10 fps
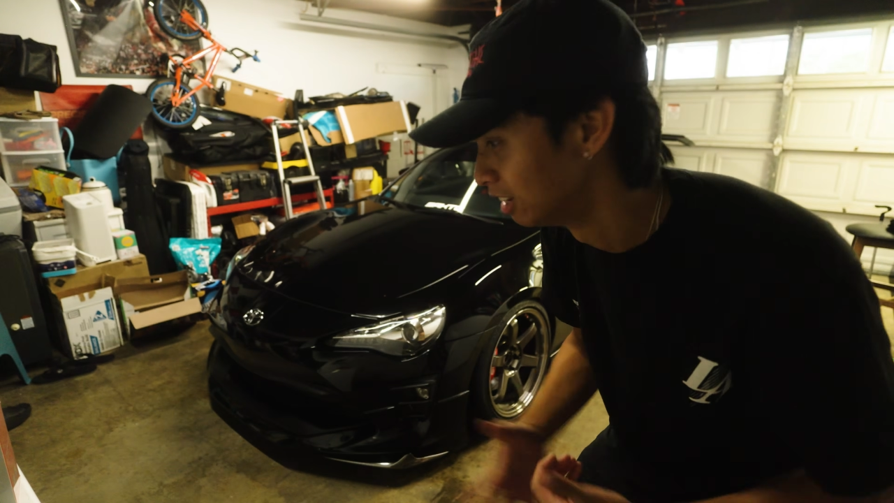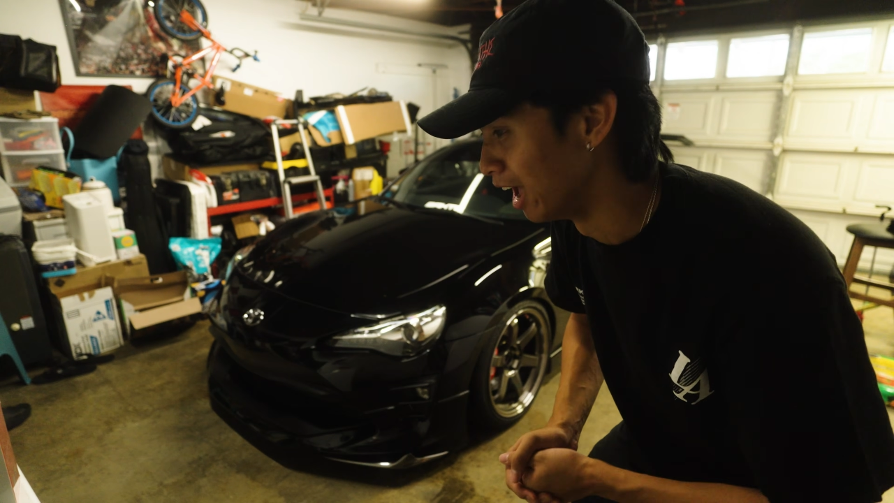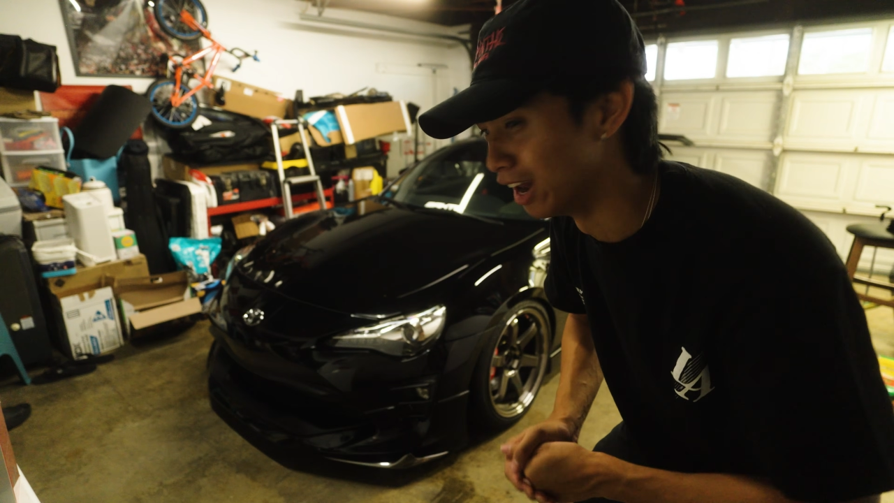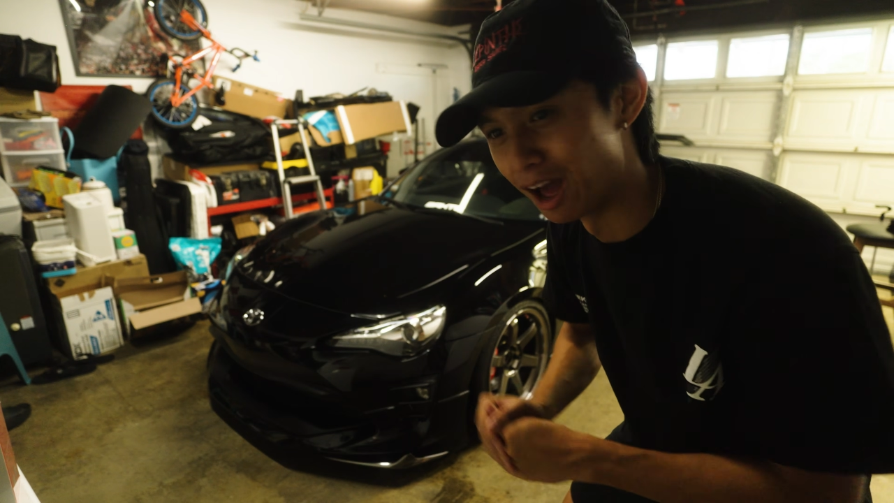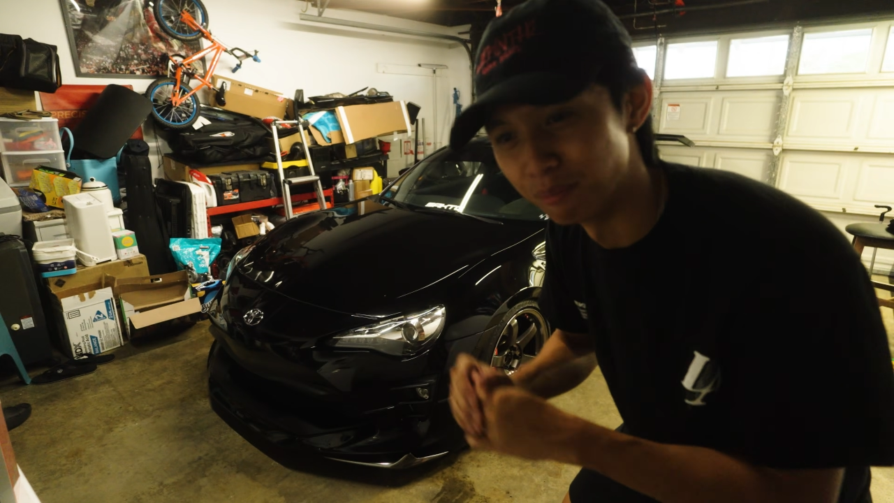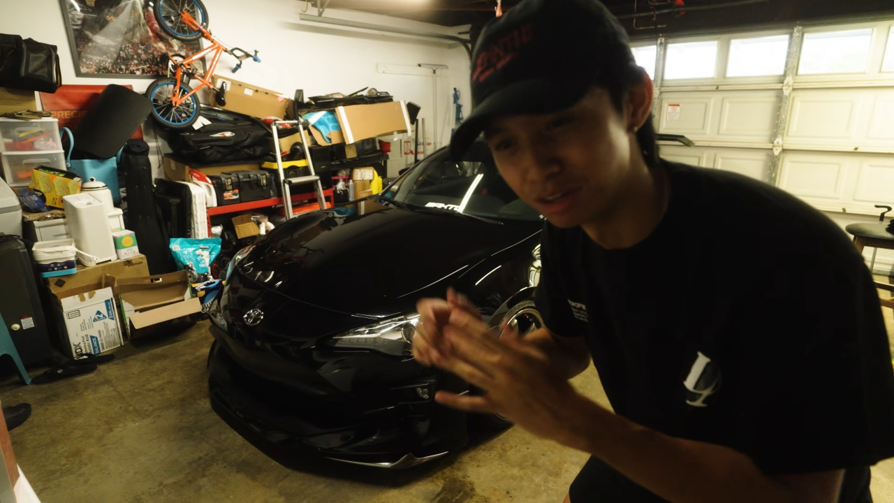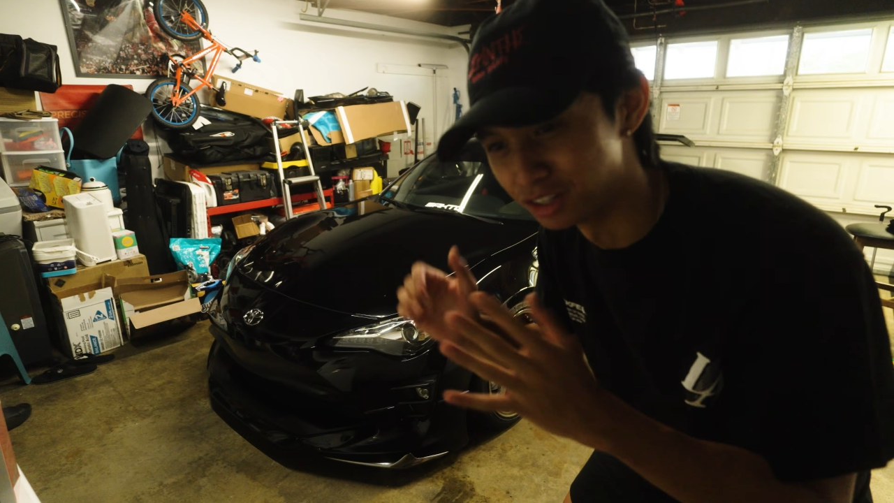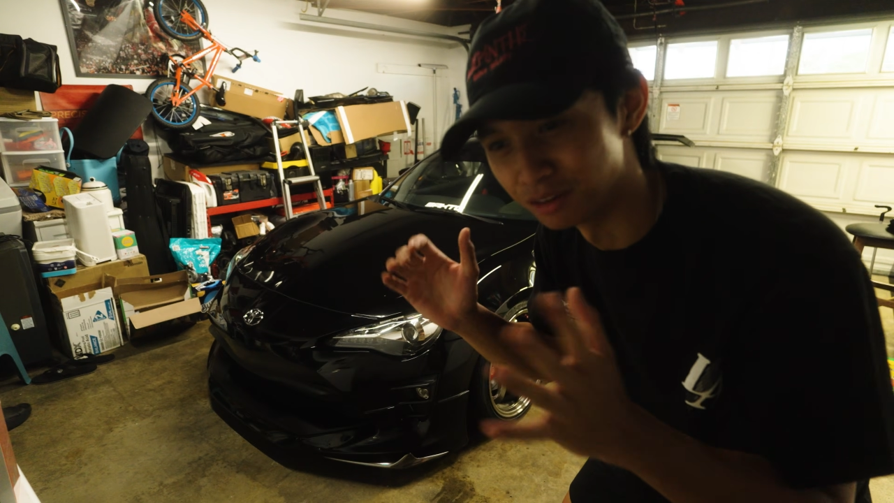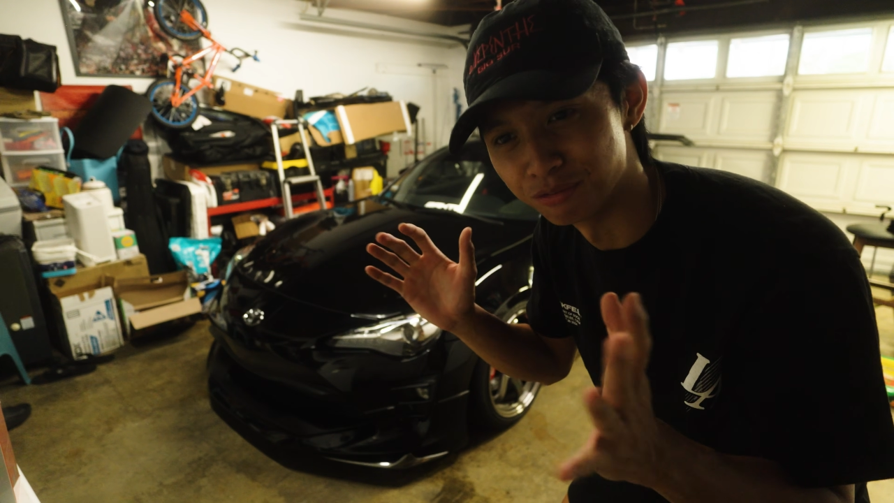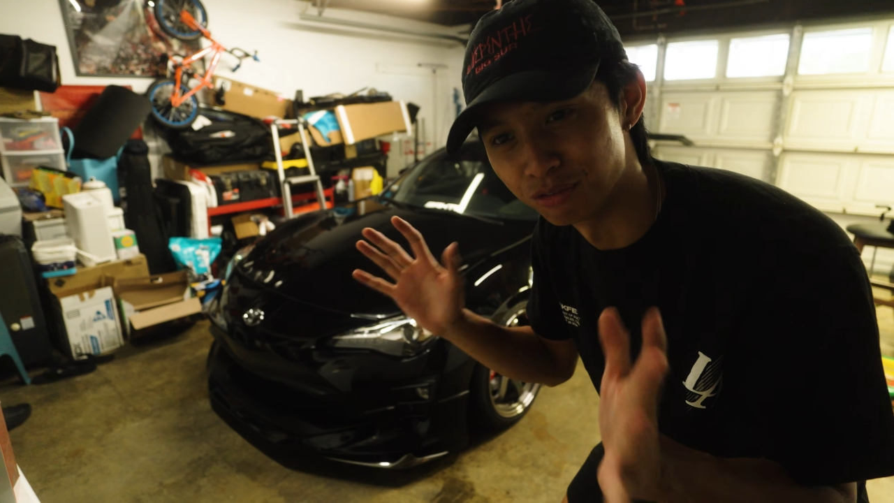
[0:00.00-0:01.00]
And I'm such
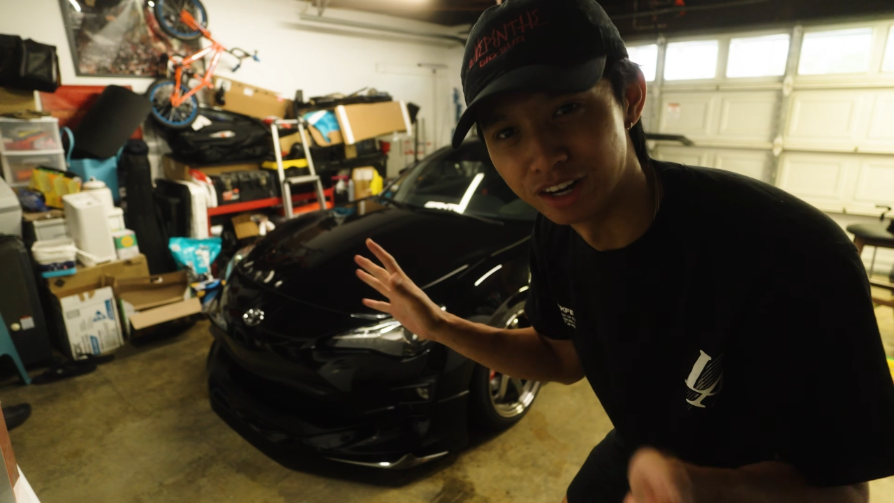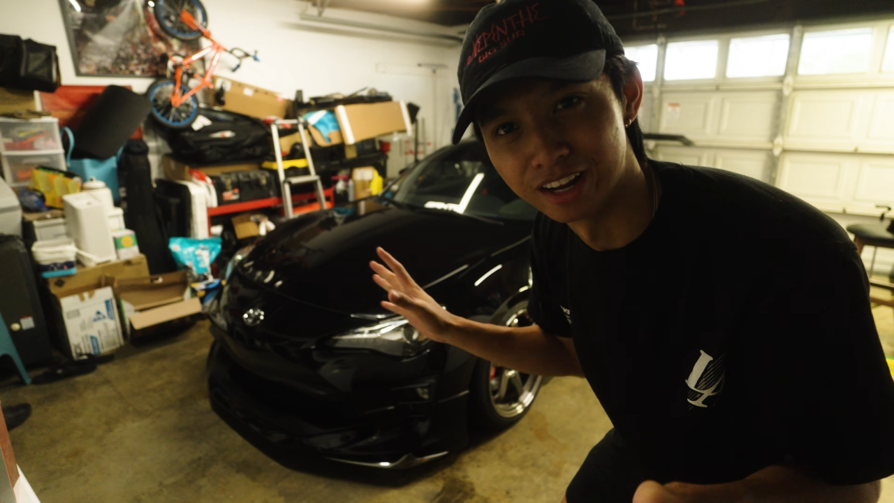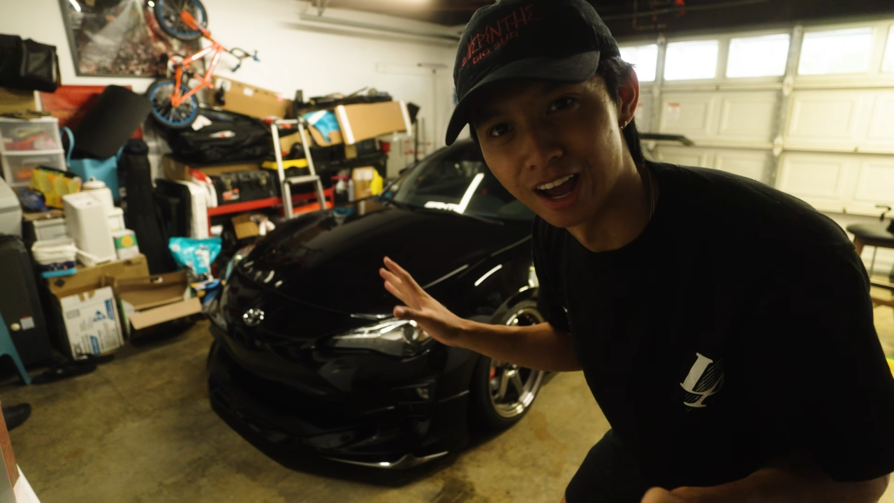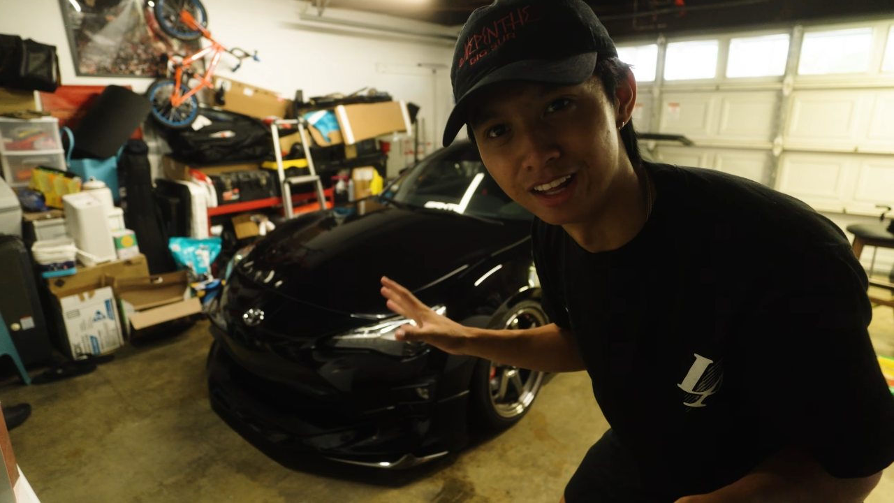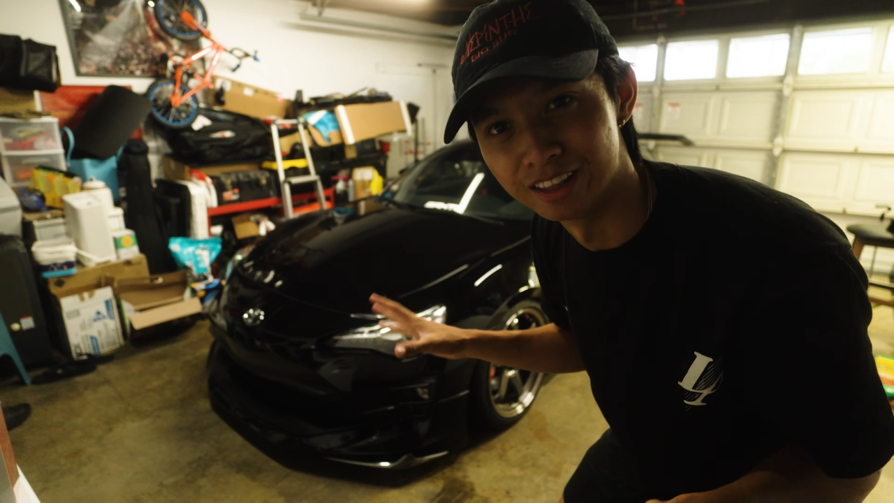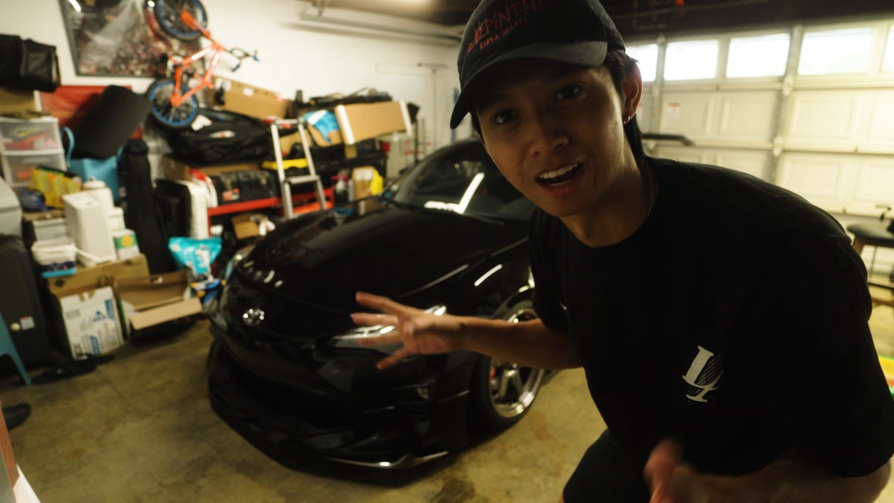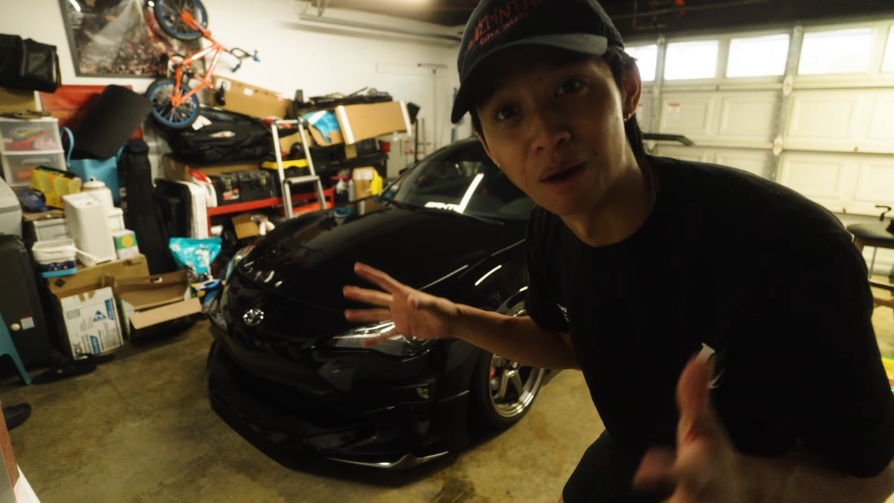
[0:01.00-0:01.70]
a freak at it that